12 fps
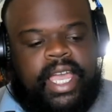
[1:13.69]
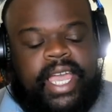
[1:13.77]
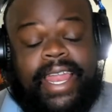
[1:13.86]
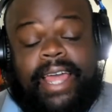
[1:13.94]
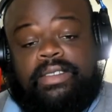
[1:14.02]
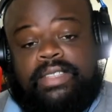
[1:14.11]

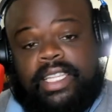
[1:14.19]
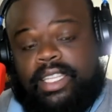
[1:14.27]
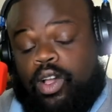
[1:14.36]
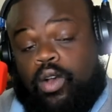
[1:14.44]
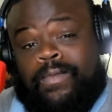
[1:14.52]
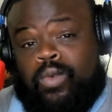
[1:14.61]
And I don't think
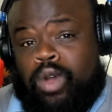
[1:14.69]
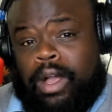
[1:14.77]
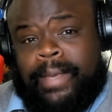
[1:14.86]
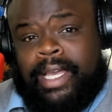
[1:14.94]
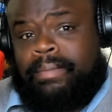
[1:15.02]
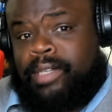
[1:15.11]
the
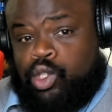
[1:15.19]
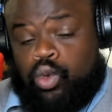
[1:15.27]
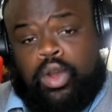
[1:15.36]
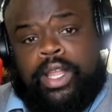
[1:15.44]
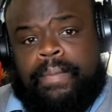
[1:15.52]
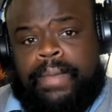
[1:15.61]
overwhelming
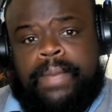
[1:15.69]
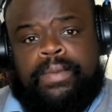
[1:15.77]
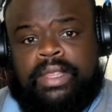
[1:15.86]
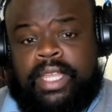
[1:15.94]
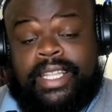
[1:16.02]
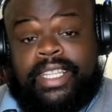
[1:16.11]
majority of people
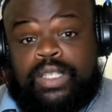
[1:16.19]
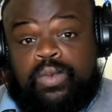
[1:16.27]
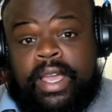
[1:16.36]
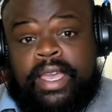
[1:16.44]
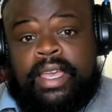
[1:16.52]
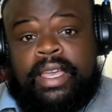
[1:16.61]
think this
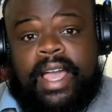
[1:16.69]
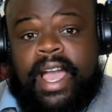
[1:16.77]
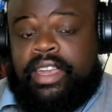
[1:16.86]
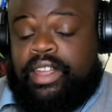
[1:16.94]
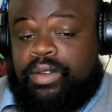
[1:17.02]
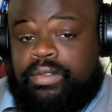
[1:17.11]
way.
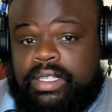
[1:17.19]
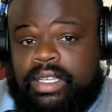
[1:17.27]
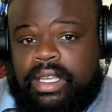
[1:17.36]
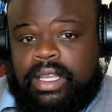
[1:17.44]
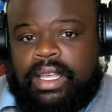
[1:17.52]
I don't.